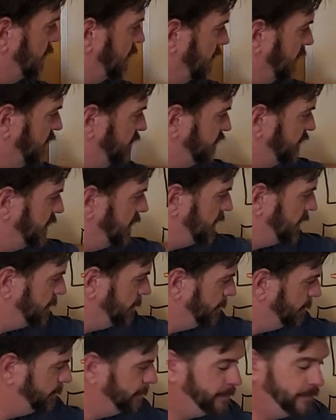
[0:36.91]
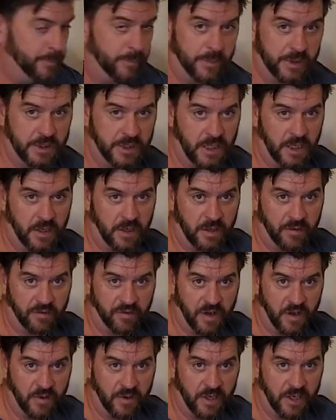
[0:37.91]
lifted up, set on a
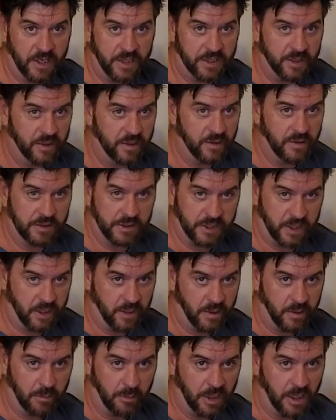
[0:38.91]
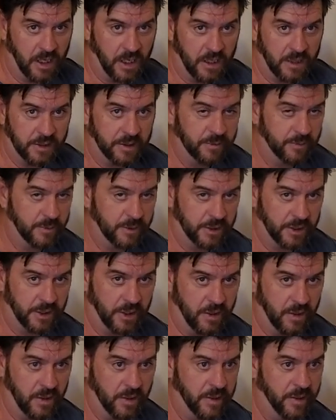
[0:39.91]
foundation or set on blocks,
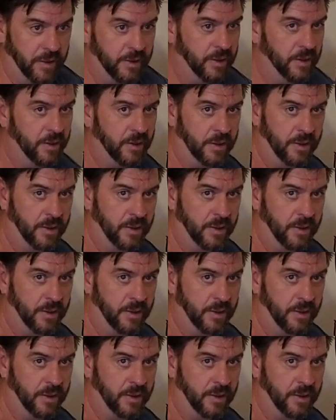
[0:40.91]
secured,